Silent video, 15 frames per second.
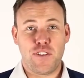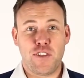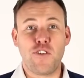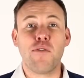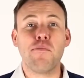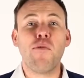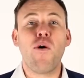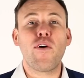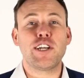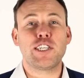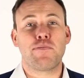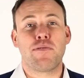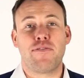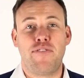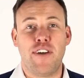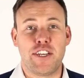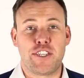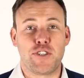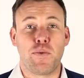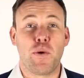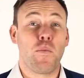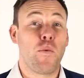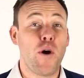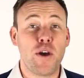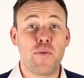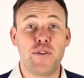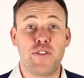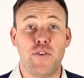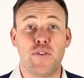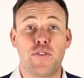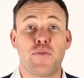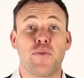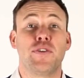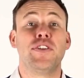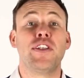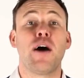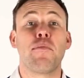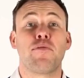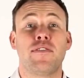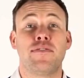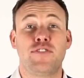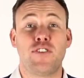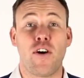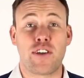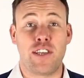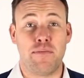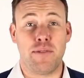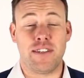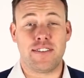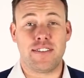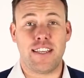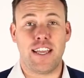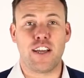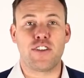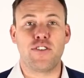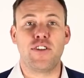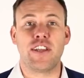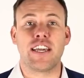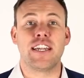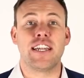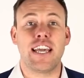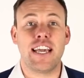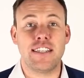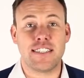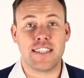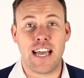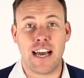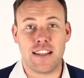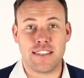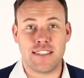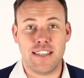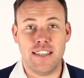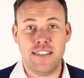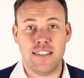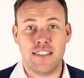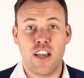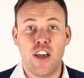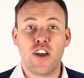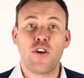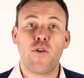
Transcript: Your mortgage professional will work with you through a number of documents, including a needs analysis,